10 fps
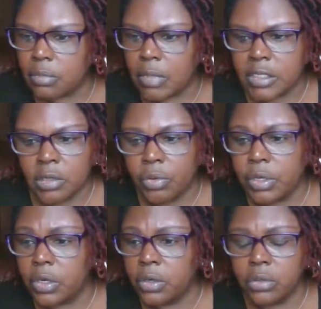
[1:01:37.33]
that's on
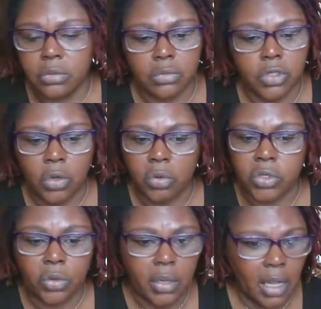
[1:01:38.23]
here, you know,
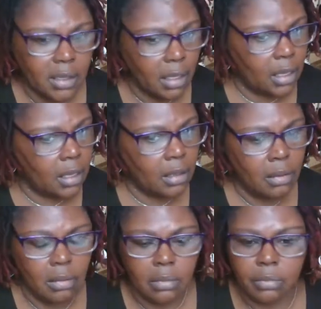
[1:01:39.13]
doing that thing,
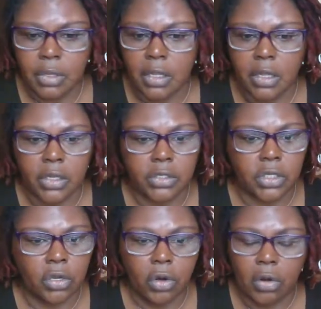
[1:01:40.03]
because
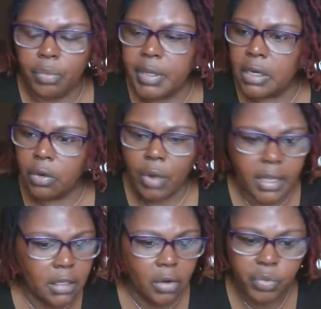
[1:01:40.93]
your girl be there
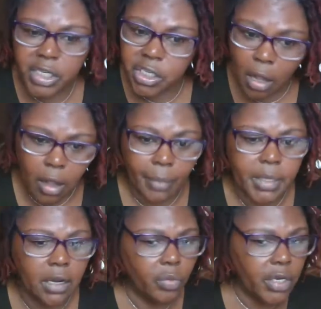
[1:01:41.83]
right there with y'all. I'll
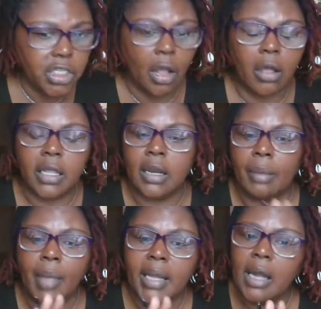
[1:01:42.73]
be there with y'all, and I
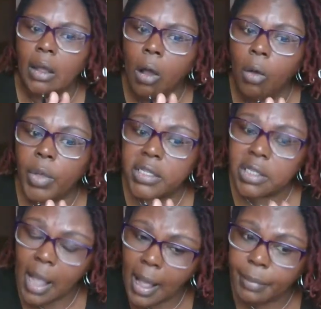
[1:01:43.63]
might not always
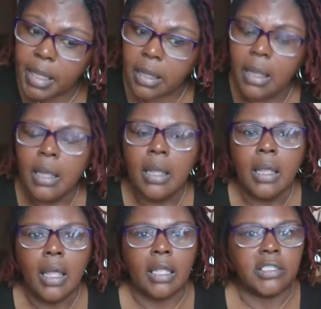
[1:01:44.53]
comment,
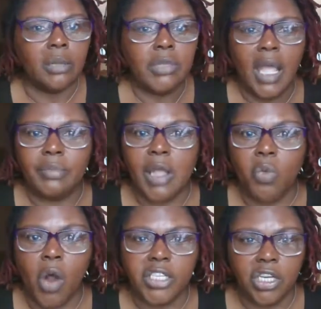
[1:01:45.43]
and sometimes I
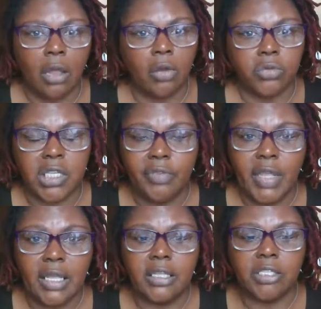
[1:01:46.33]
watch y'all on T
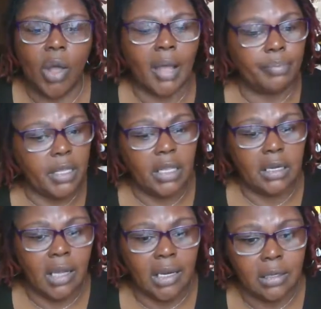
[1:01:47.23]
V, so I'll be
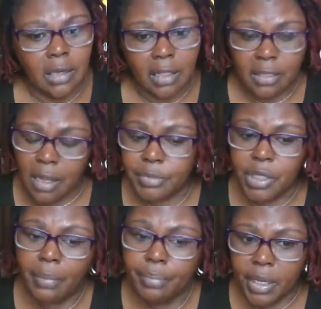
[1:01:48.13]
hitting that, that thumbs
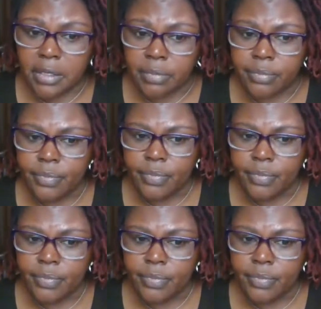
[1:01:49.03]
up button.